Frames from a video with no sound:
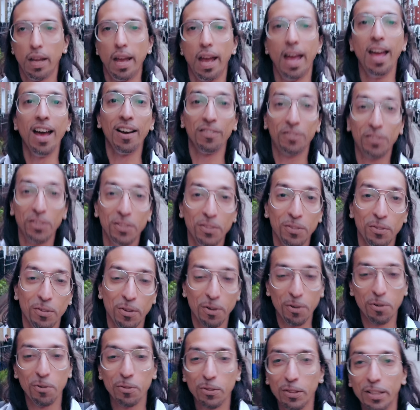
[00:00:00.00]
I have to do
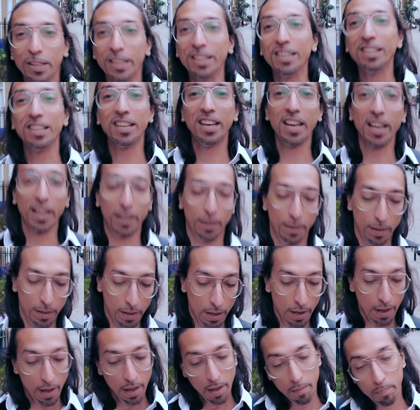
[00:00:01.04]
the whole thing again.
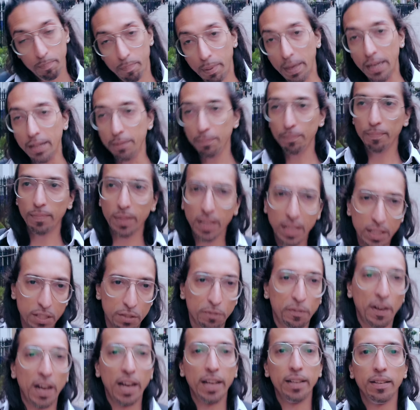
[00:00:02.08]
But
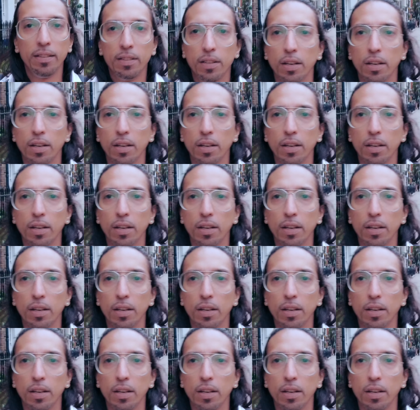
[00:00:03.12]
it's fine,